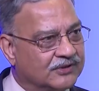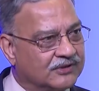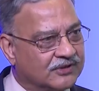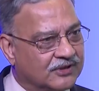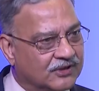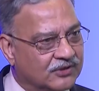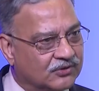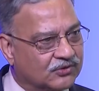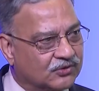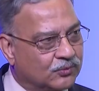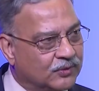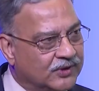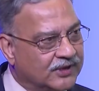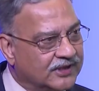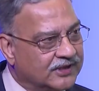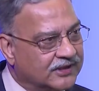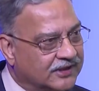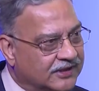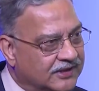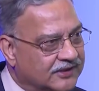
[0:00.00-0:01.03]
is now
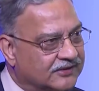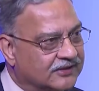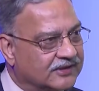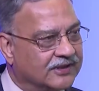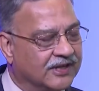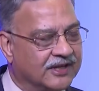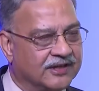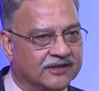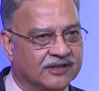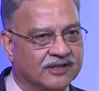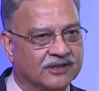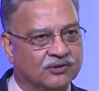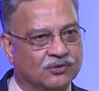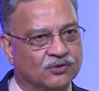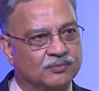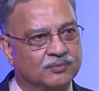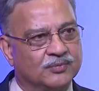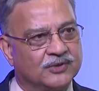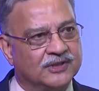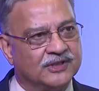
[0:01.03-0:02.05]
squealing against the Hydra
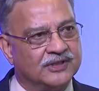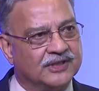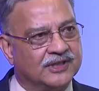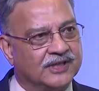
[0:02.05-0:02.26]
group,